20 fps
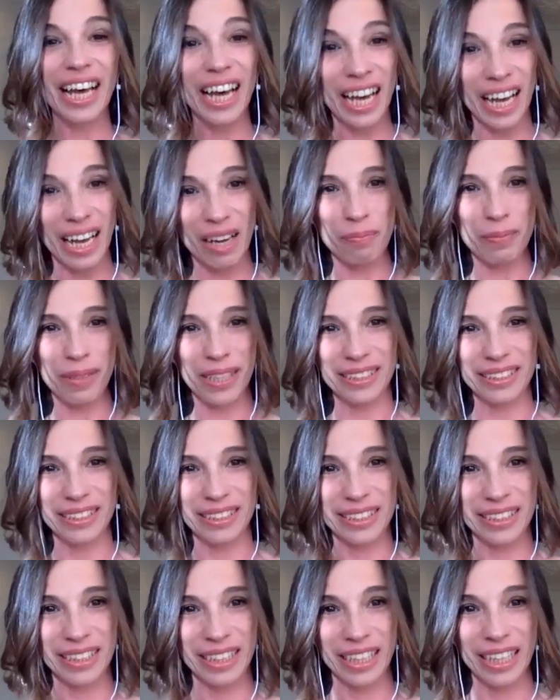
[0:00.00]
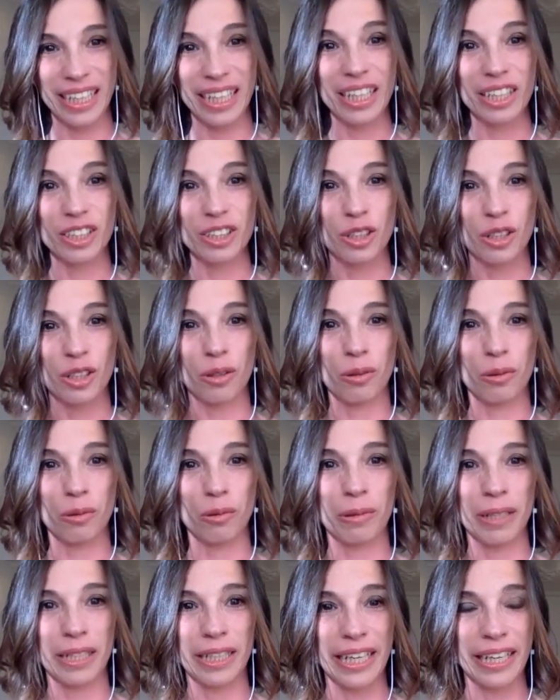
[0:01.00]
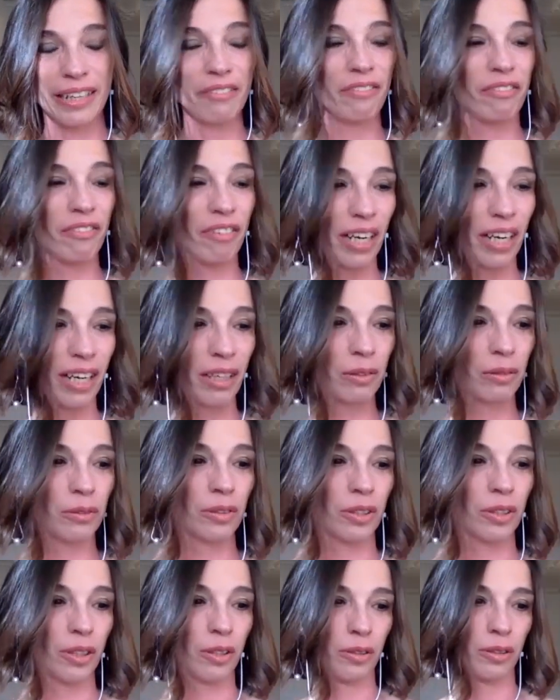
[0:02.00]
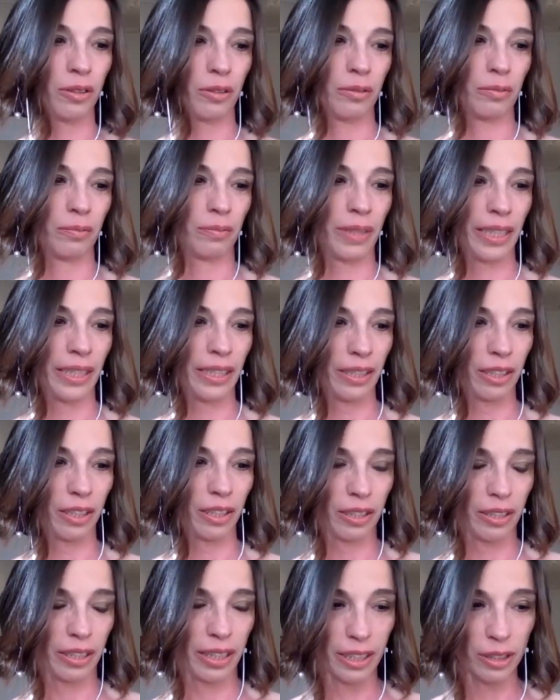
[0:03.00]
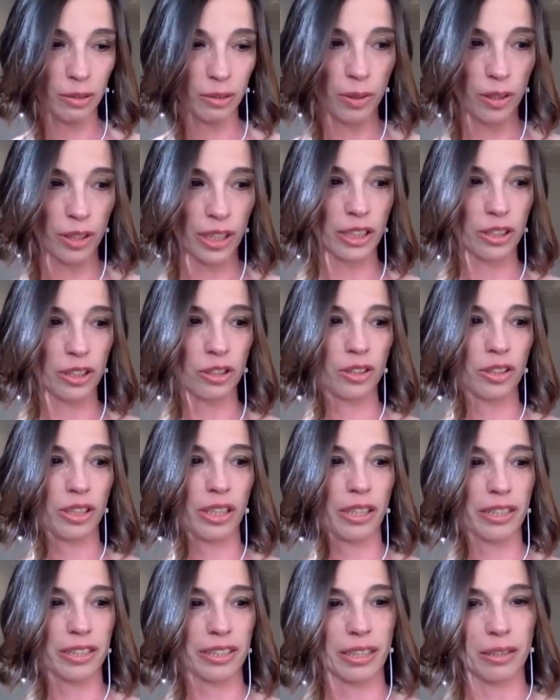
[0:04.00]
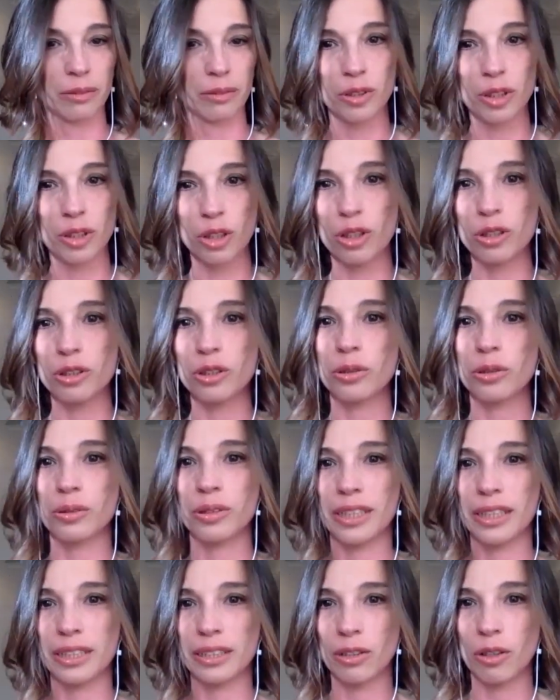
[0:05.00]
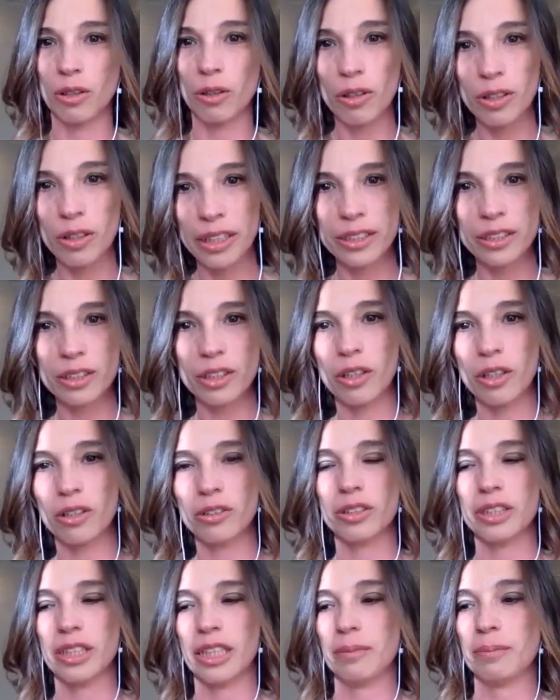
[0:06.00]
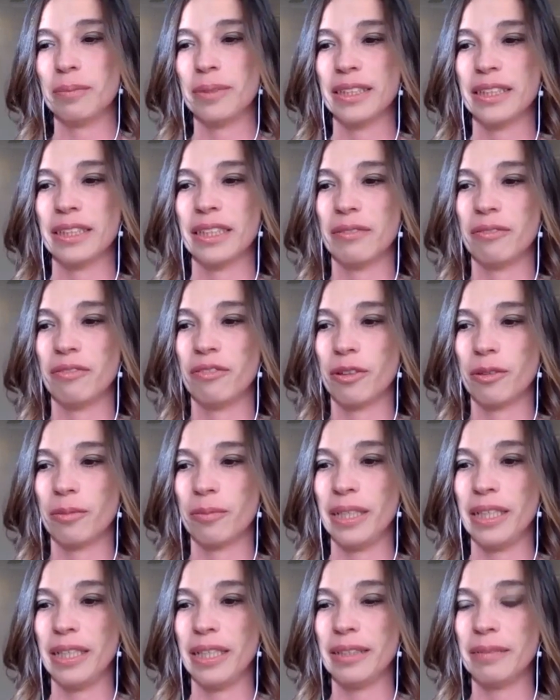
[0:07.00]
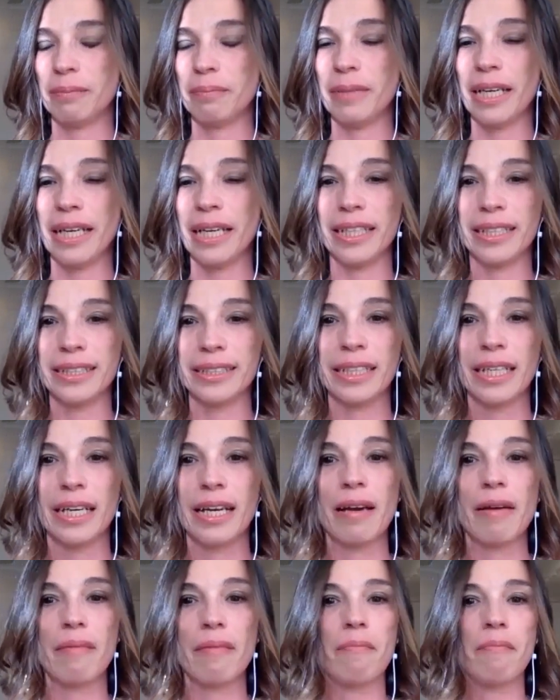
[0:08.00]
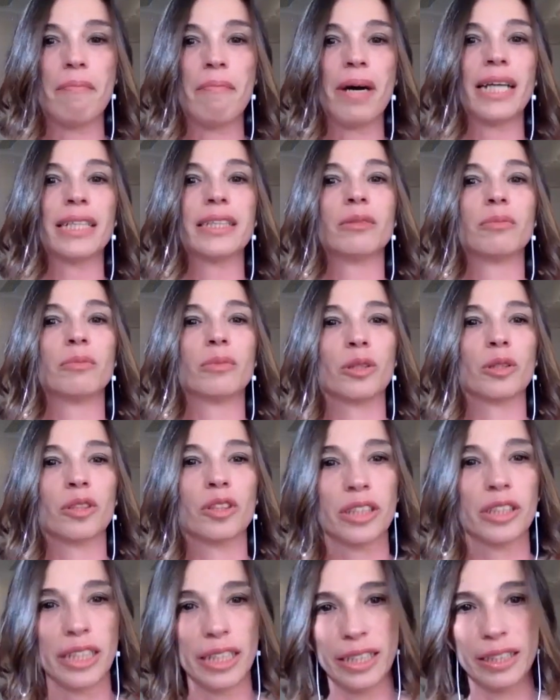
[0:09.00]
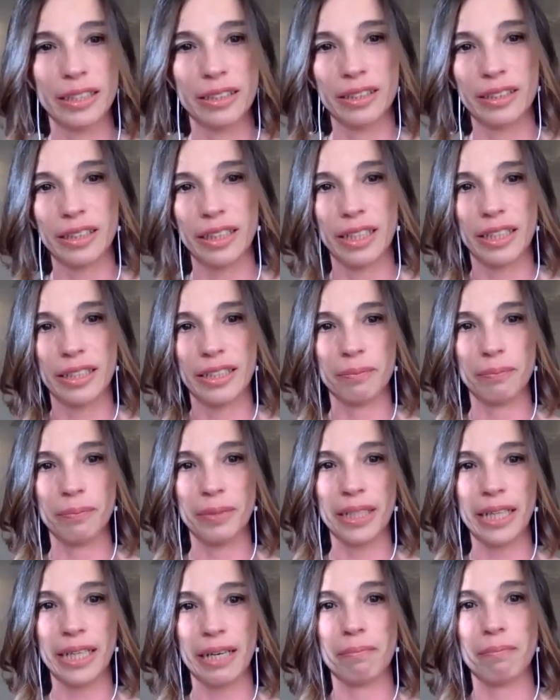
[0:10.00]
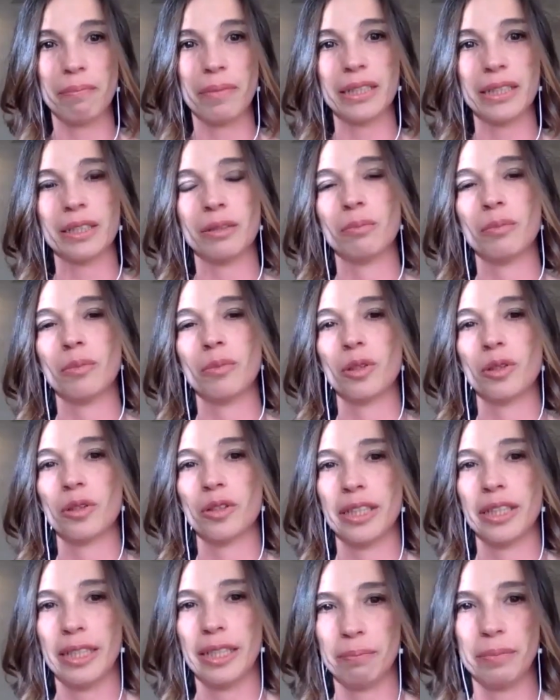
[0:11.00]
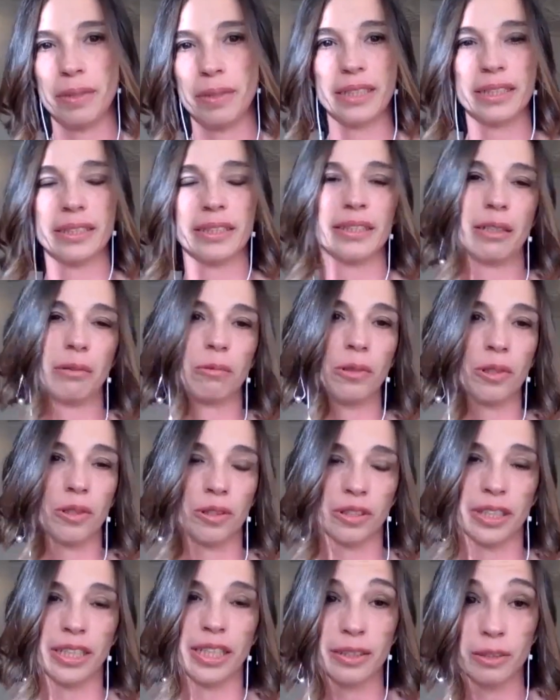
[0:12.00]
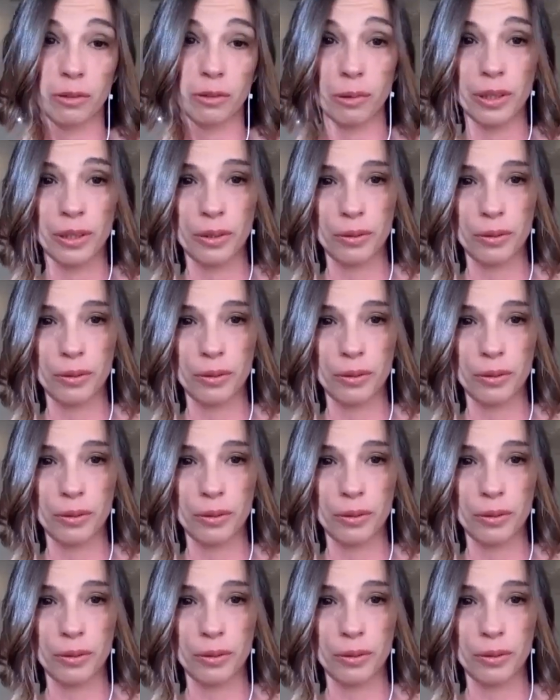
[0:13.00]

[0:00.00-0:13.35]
happens. So when I found on my explorations around consciousness, all these concepts, for me, it makes much more sense and become much more deeper, the work that we